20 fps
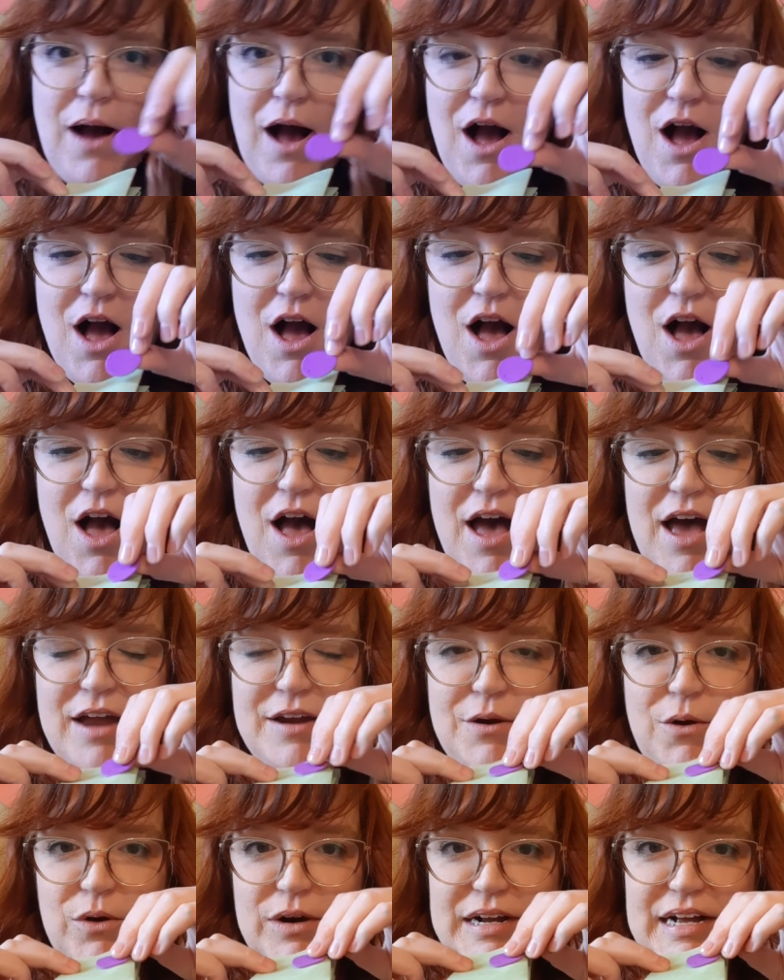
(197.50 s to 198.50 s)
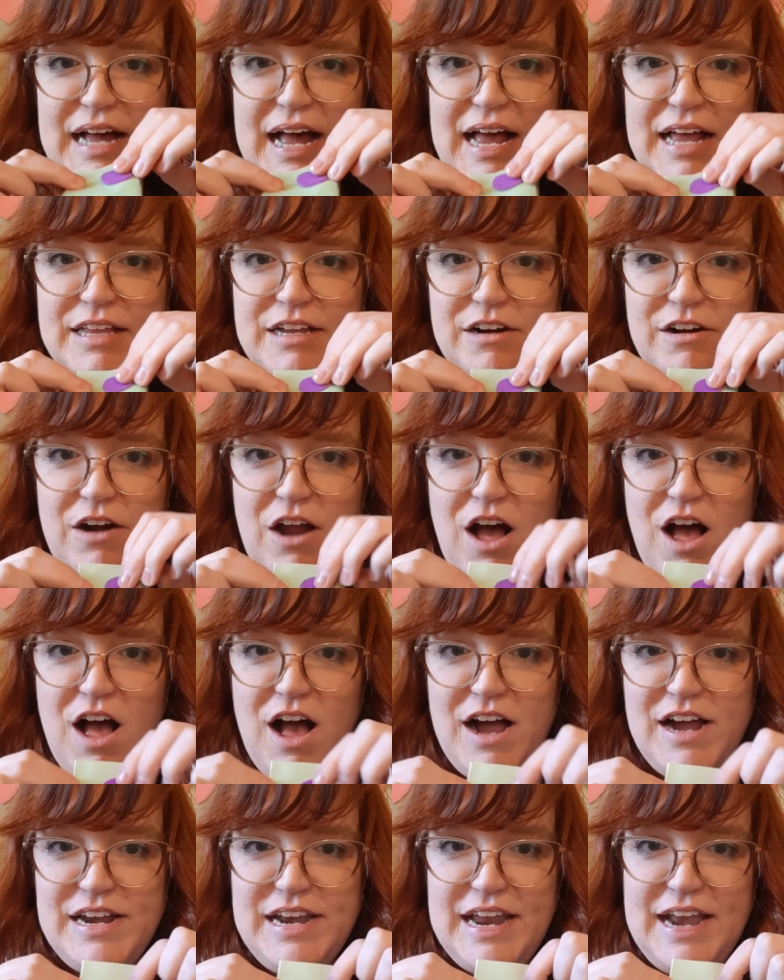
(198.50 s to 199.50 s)
on or color
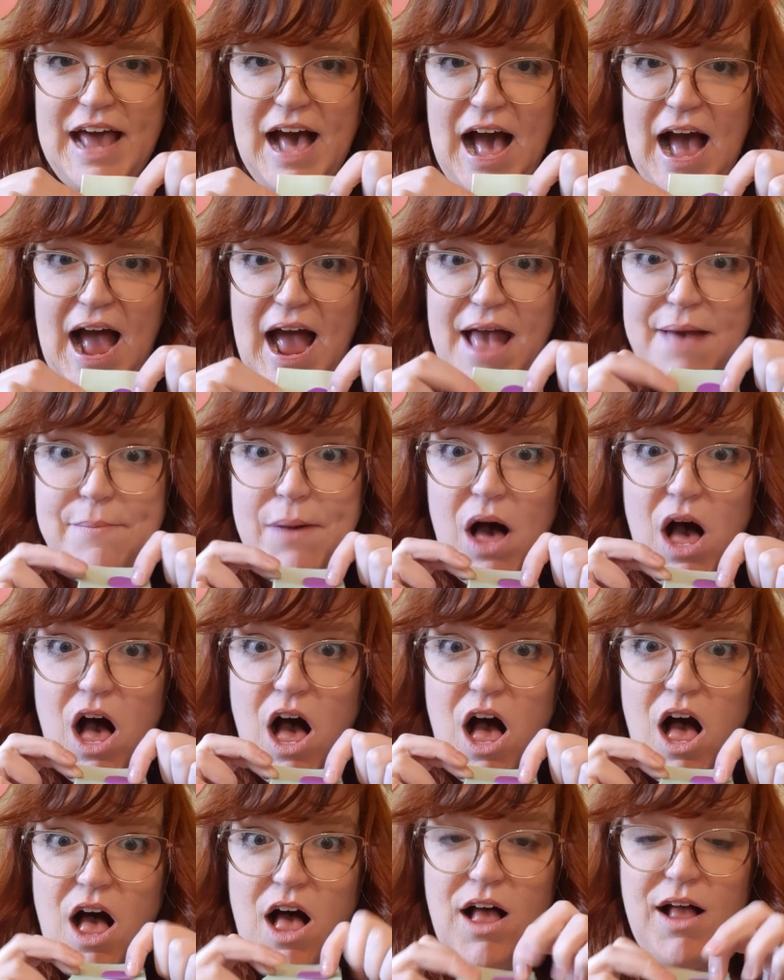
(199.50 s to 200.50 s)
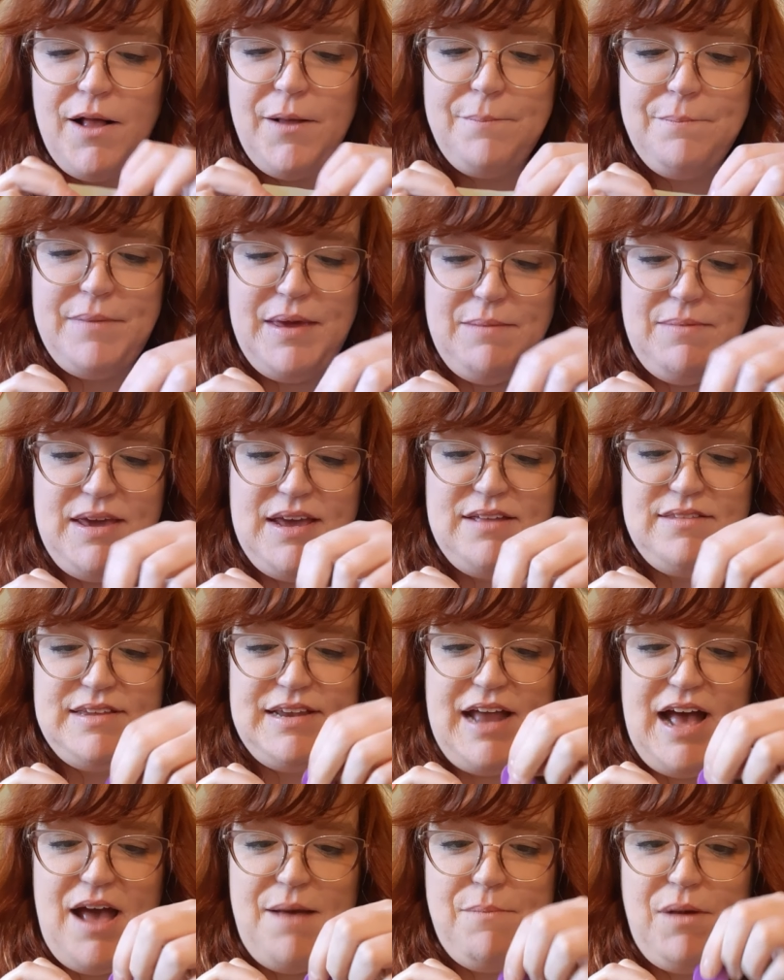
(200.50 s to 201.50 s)
on an eyeball? Maybe it's
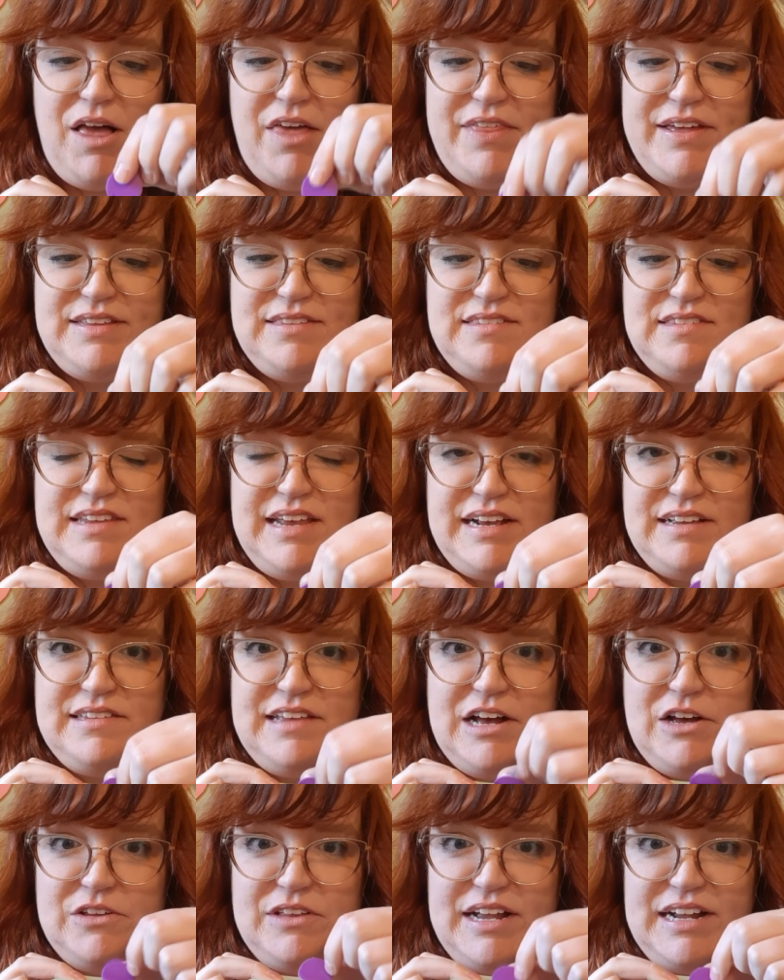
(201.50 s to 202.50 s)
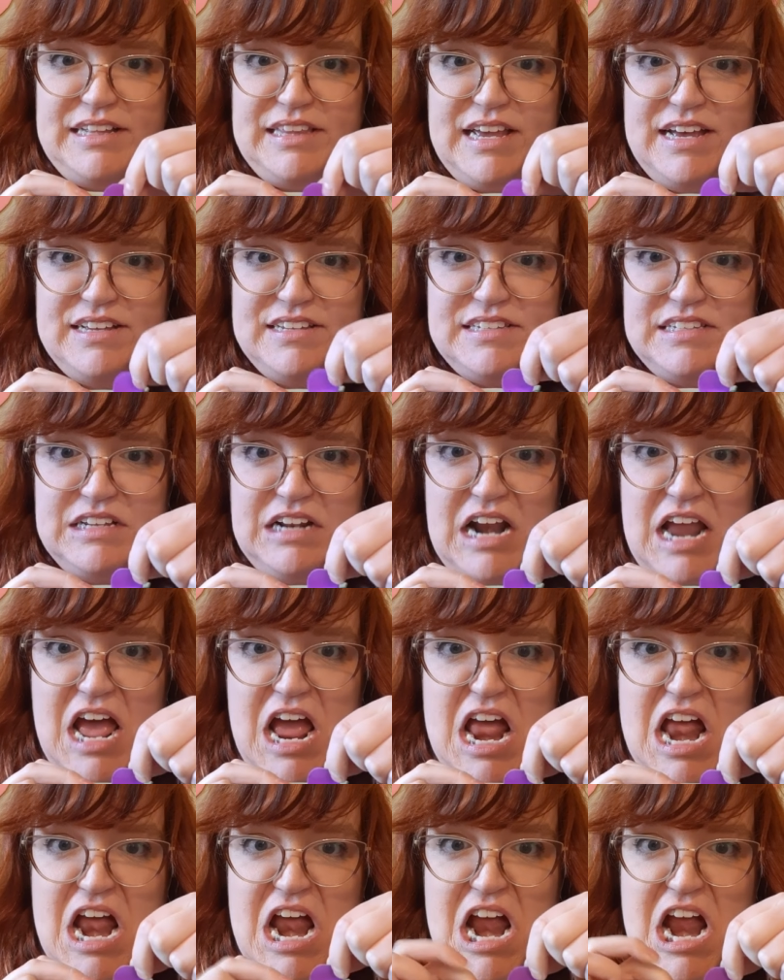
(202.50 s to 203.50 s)
an eyeball that sticks out like this,
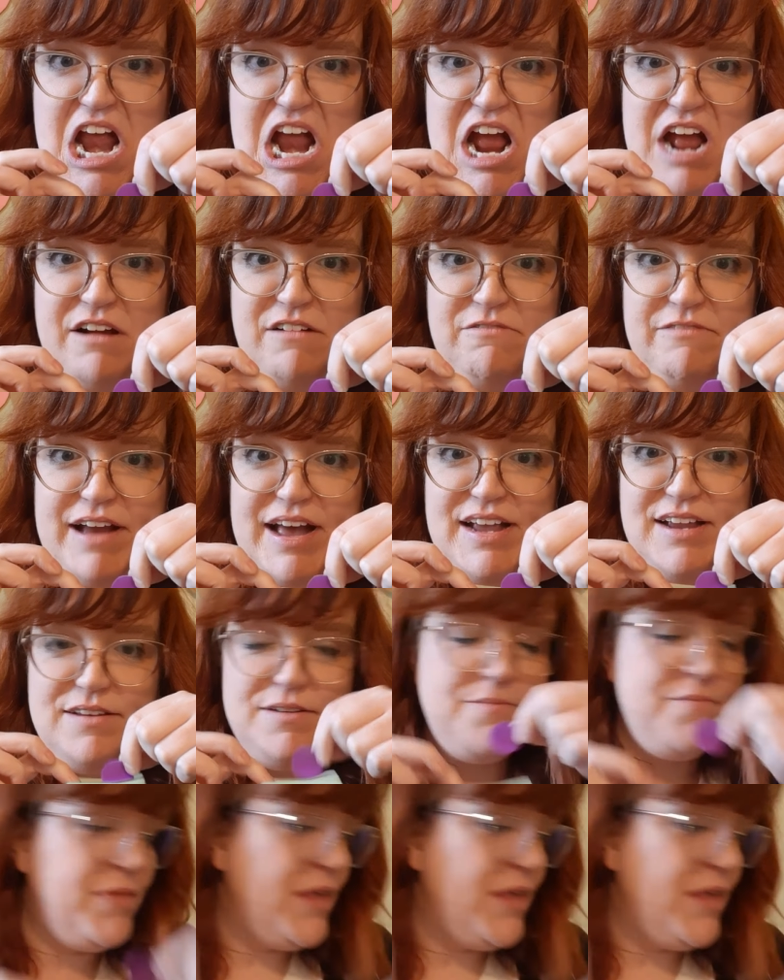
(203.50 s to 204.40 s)
blah, right?